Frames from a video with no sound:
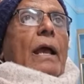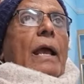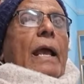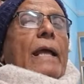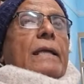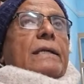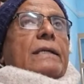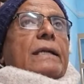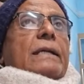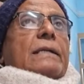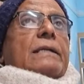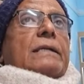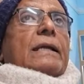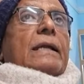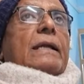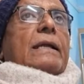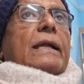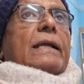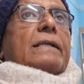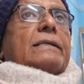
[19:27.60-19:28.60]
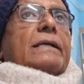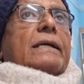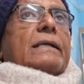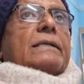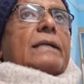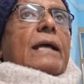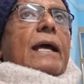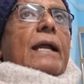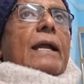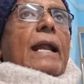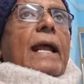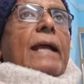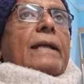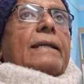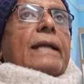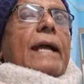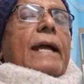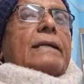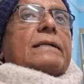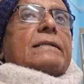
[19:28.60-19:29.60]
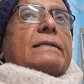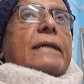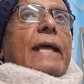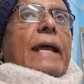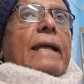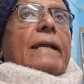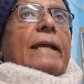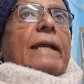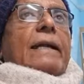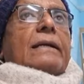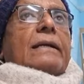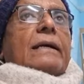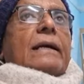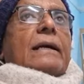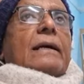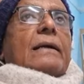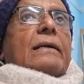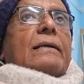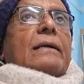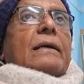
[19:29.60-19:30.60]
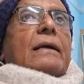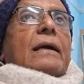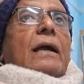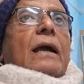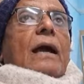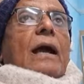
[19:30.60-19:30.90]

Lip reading: Essential natures are like that: silent hurt,